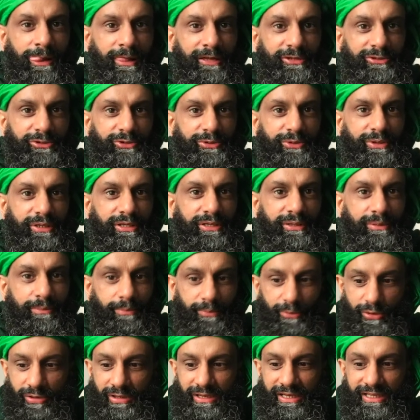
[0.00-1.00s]
doing
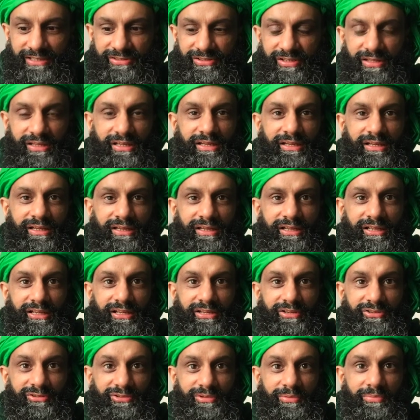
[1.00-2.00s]
more or less
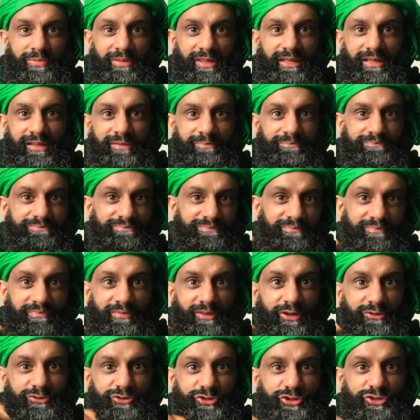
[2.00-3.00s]
something
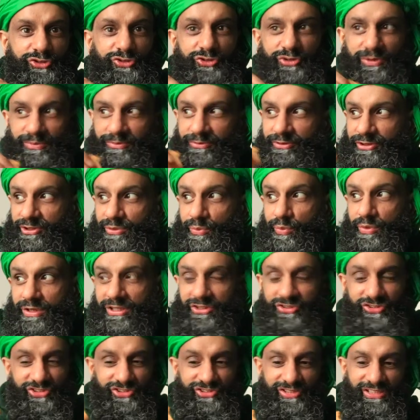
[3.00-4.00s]
on YouTube for the
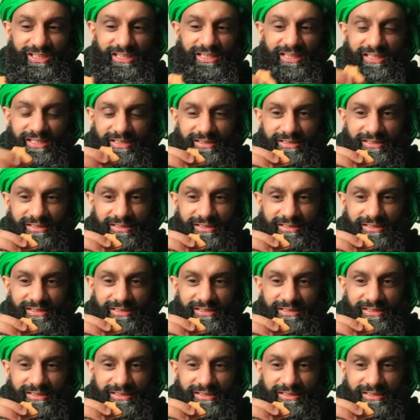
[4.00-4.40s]
world to see.